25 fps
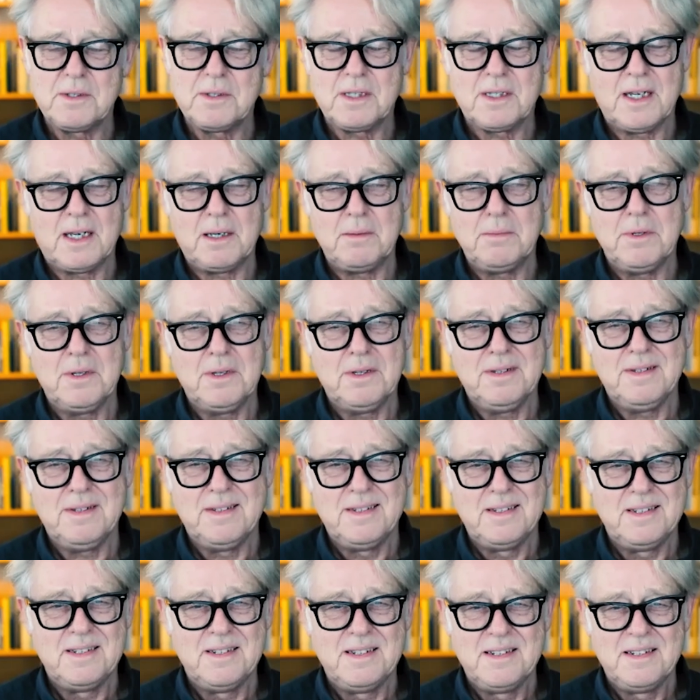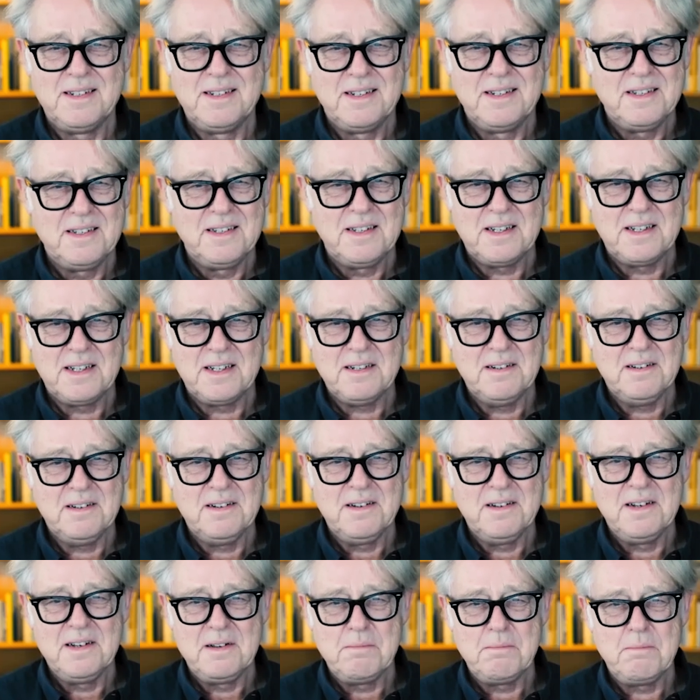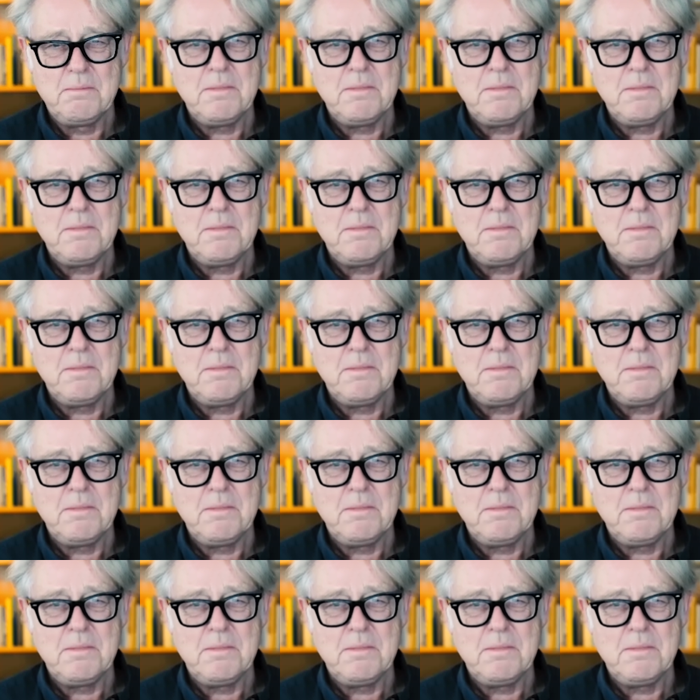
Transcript: table? You know, yeah.